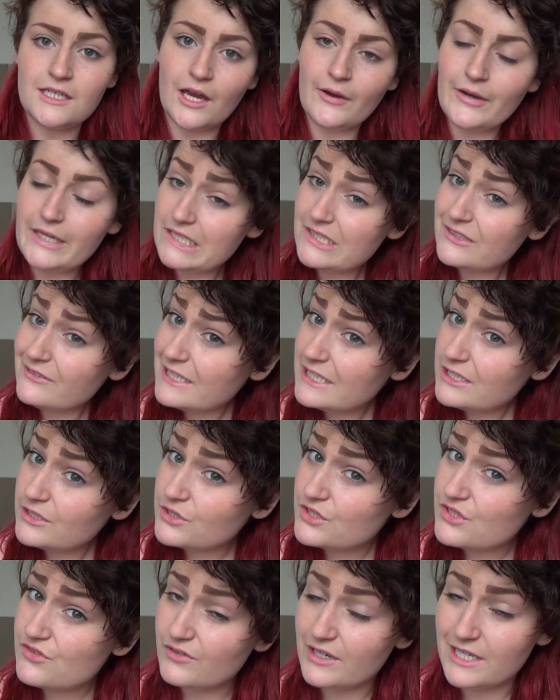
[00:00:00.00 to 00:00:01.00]
Now I know it
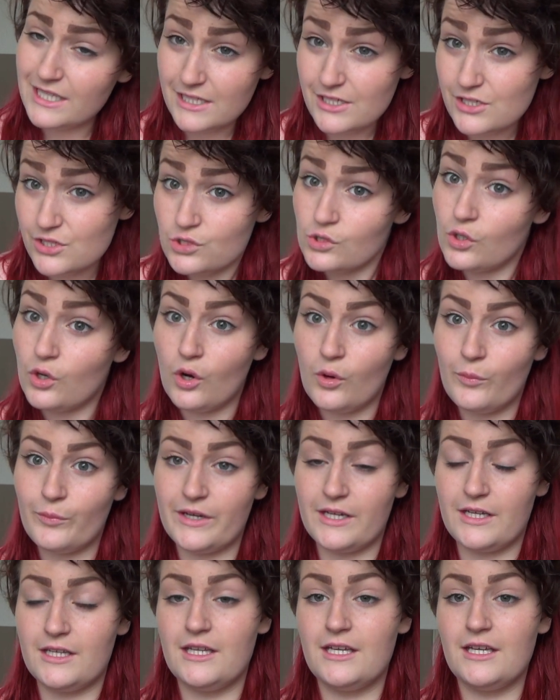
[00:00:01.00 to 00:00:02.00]
looks really short,
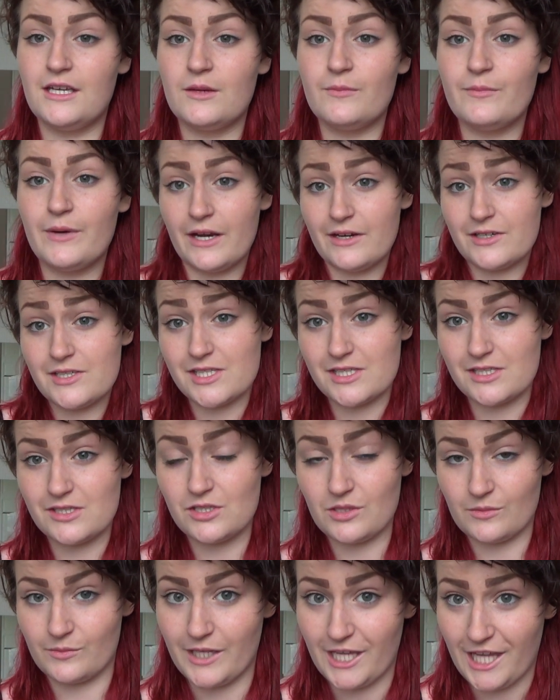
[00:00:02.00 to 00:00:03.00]
but in comparison
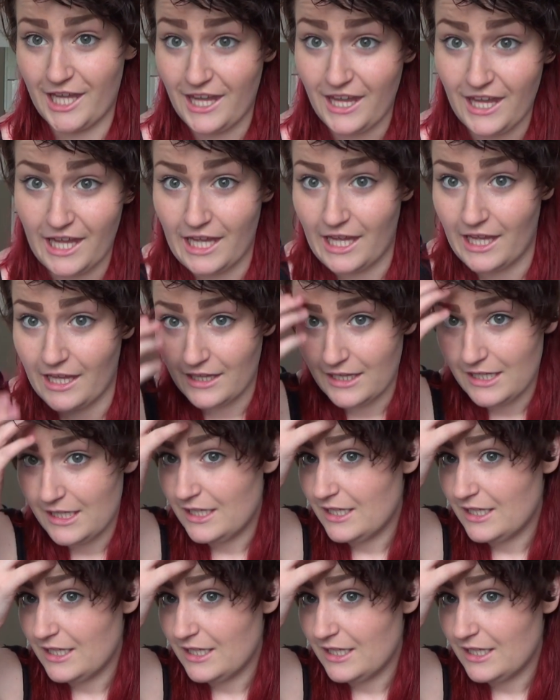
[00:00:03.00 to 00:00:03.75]
to my hair,